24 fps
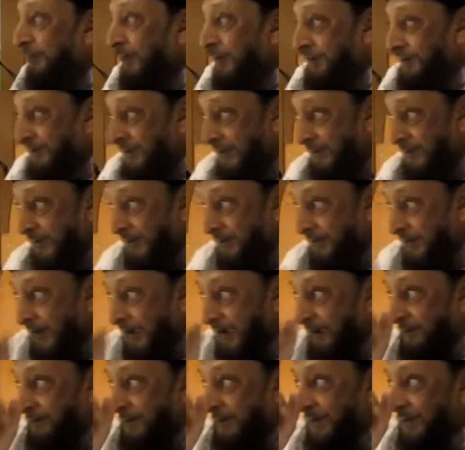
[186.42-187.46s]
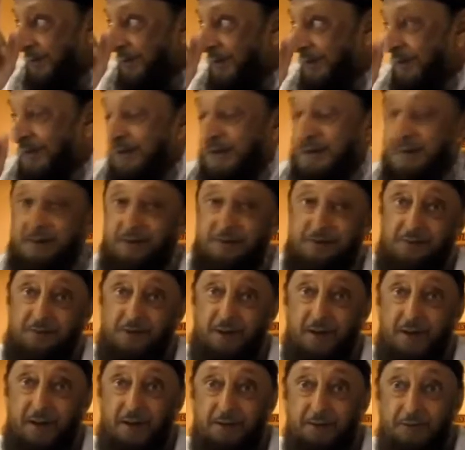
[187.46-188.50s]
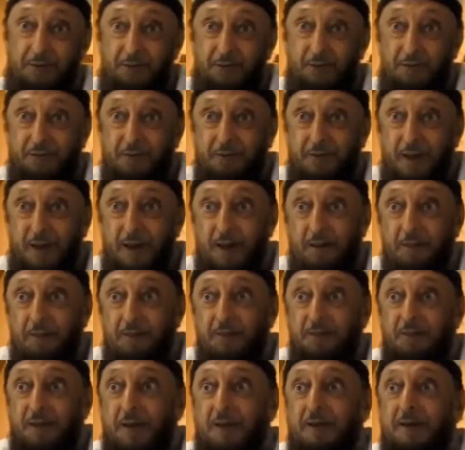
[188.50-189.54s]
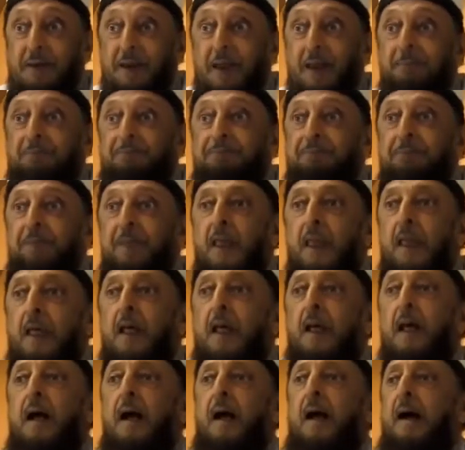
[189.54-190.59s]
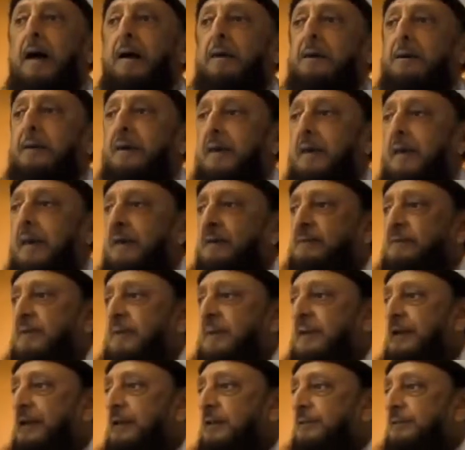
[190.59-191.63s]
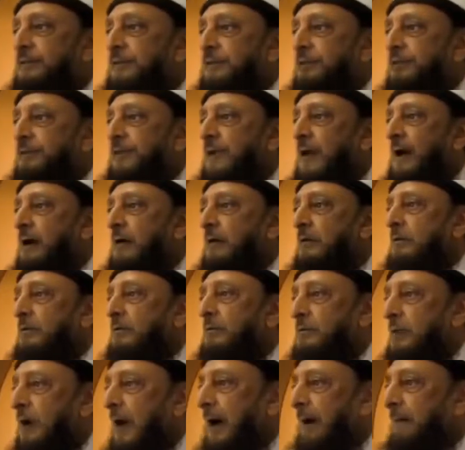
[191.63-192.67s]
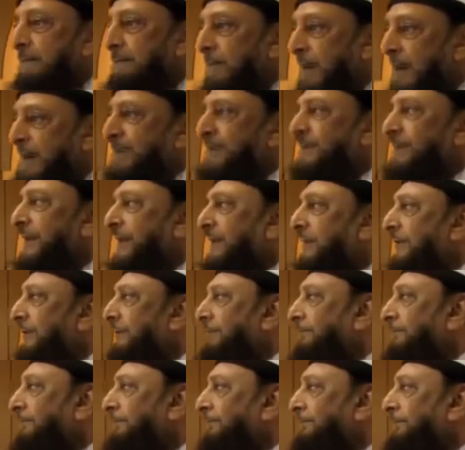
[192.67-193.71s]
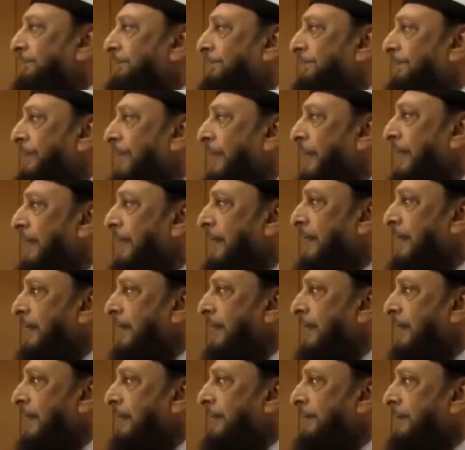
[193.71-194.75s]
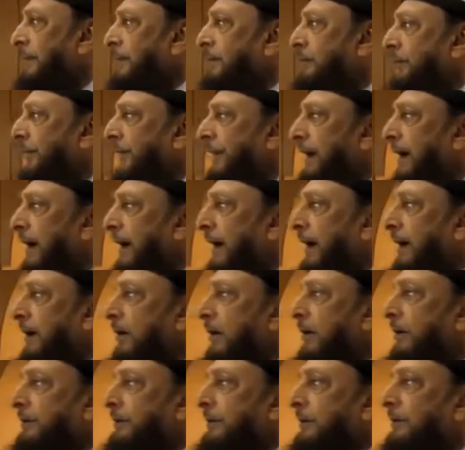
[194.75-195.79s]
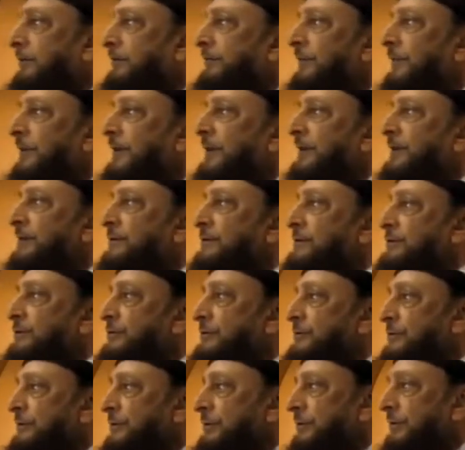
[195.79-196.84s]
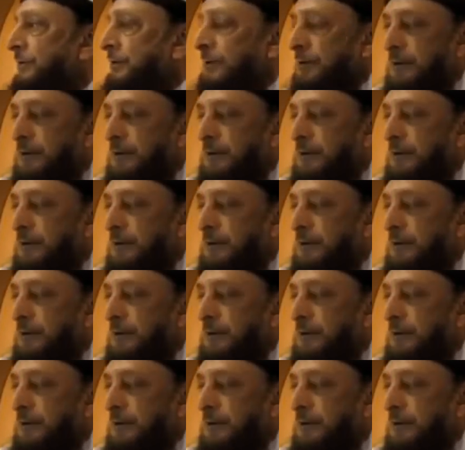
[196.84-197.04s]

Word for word: But Nabi Muhammad wasalam said that. And the evidence is now abundant that we are on the verge.